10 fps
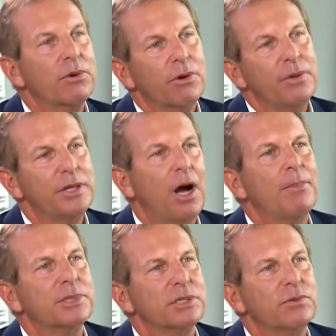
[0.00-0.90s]
are going the
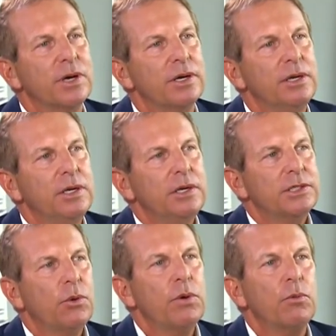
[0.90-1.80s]
opposite way.
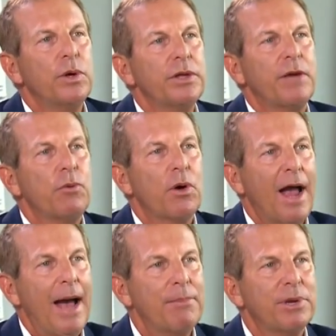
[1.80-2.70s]
So we're
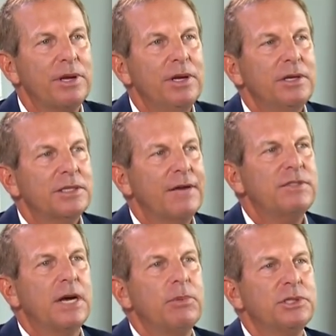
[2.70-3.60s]
happy to have
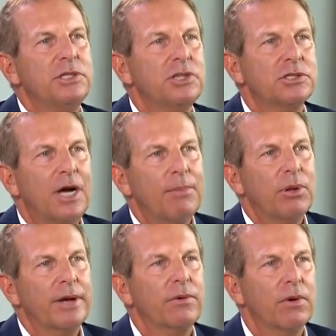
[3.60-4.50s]
double-digit
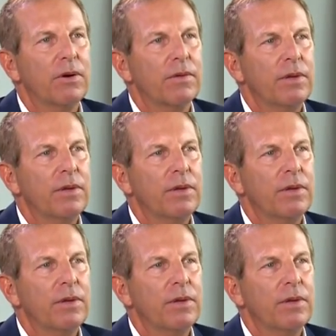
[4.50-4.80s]
top-line growth.